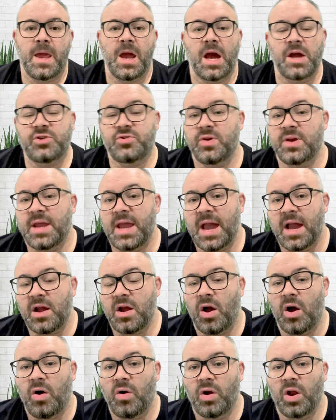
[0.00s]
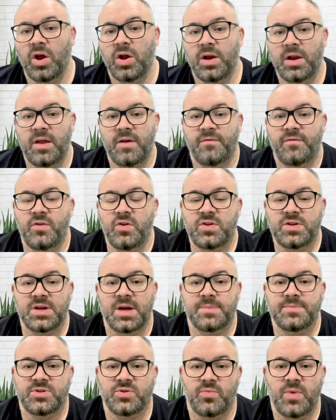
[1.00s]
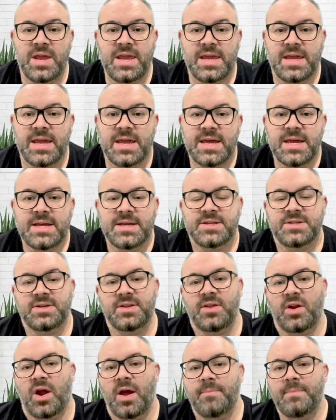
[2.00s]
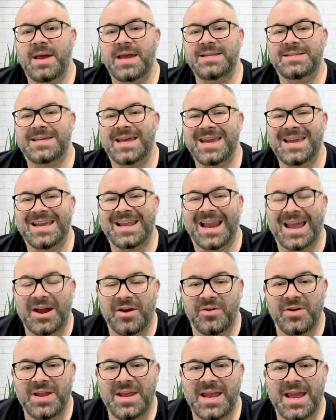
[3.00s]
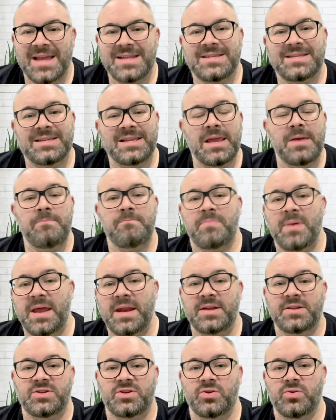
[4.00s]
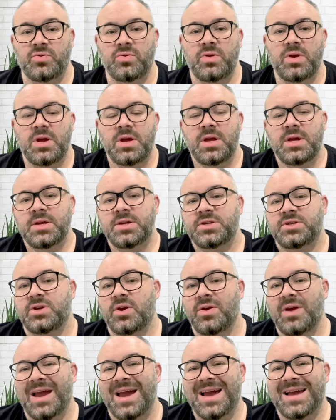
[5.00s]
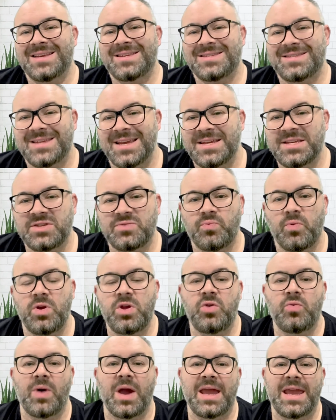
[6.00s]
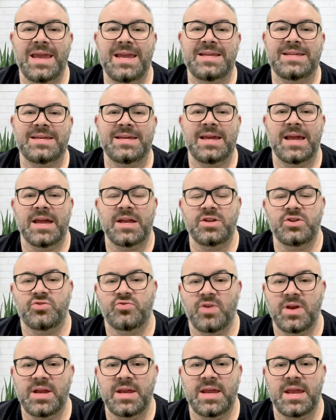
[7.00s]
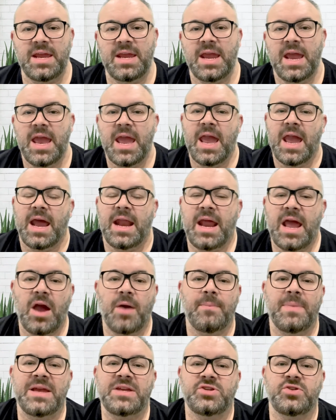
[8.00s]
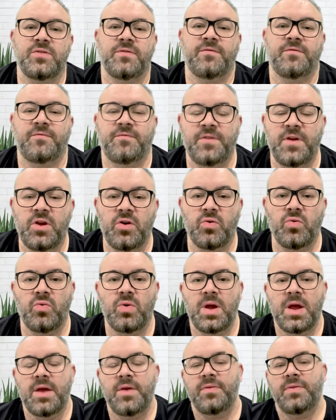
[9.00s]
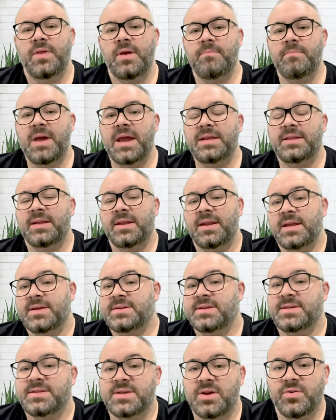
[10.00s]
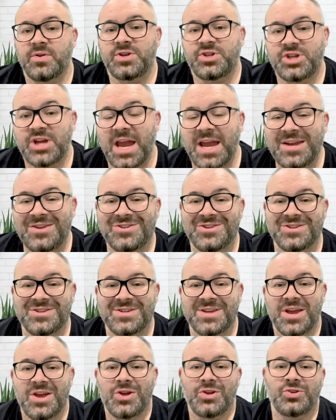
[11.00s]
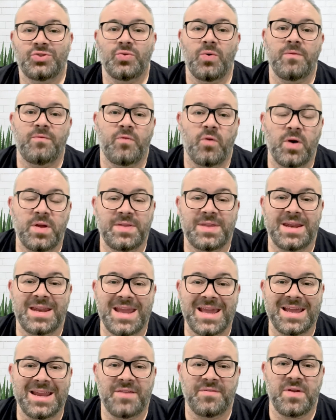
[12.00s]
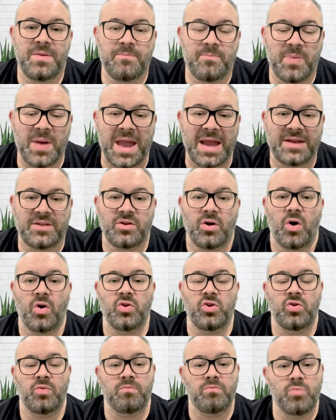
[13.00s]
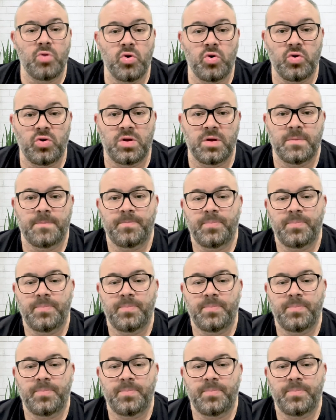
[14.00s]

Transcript: I drink alcohol only a few times a week so that I maintain clarity and sleep better too. So assess what you are eating and drinking and how it makes you feel, then make the necessary changes to avoid the negative impact on your mood.